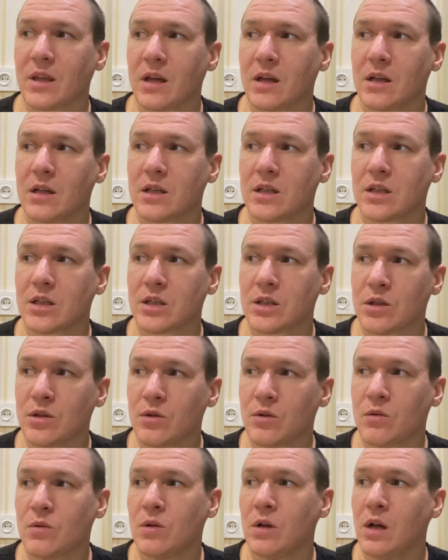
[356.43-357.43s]

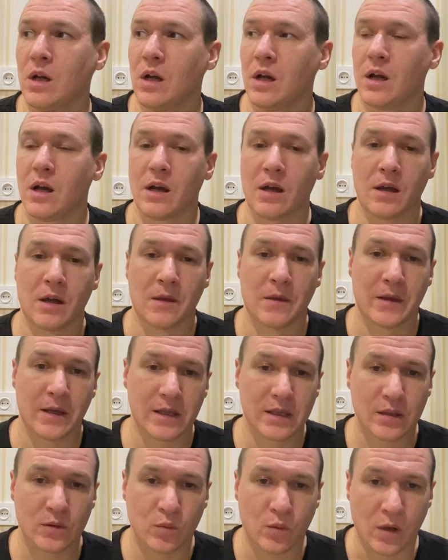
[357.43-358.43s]
So
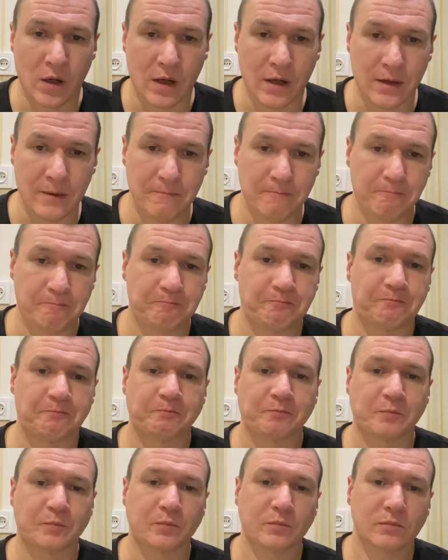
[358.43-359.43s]
that's why,
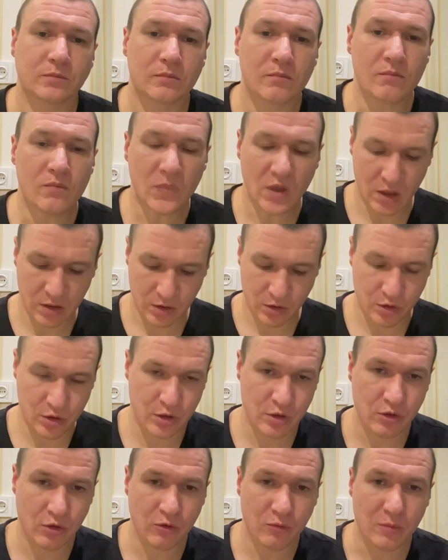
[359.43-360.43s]
to
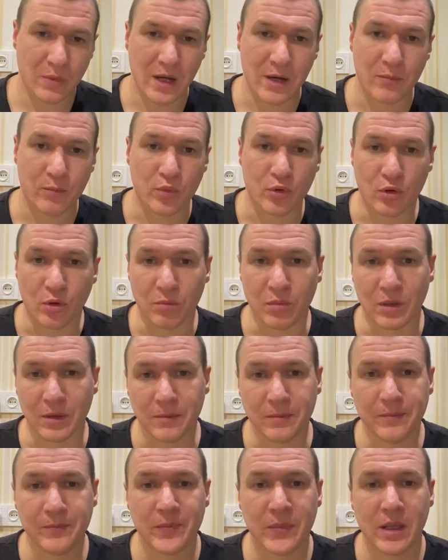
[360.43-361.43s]
solve my
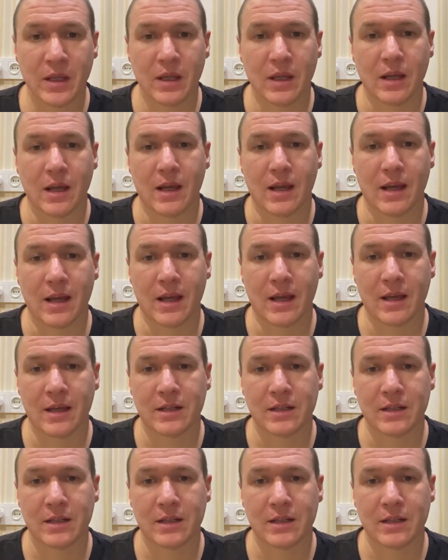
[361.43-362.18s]
problem and